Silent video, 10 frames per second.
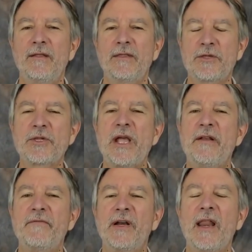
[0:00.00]
the state
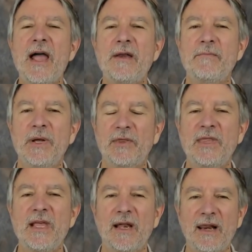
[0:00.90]
of enlightenment,
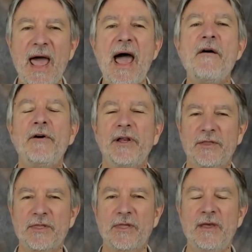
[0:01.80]
the
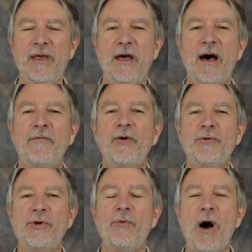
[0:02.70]
allowance of who
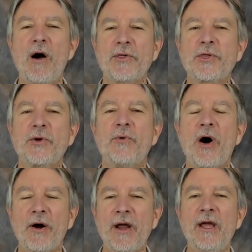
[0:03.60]
you also
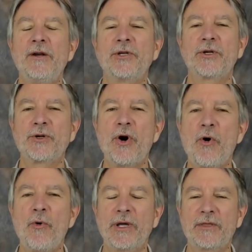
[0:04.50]
are to
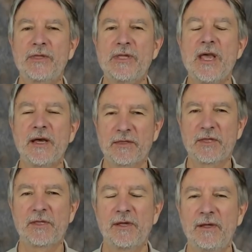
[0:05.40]

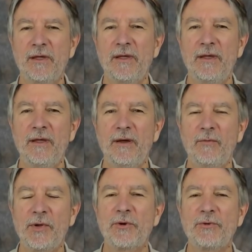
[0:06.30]
coexist
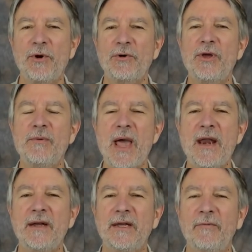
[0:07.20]
with your own
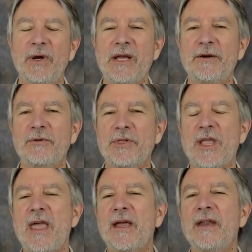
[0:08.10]
humanity. We
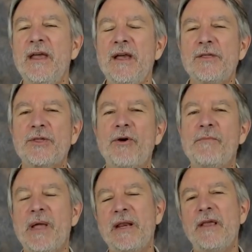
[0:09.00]
understand so
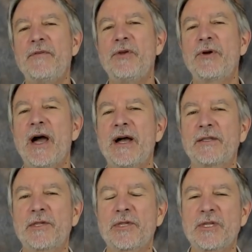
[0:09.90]
many of you
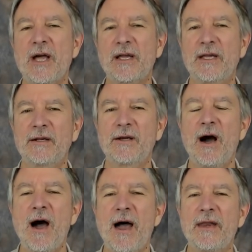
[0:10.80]
got stuck and
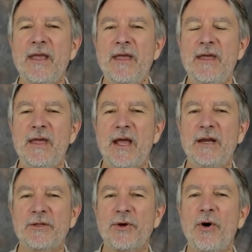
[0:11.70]
caught in
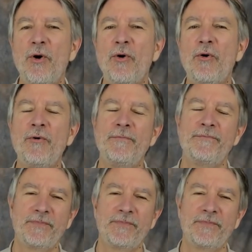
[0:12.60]
this whole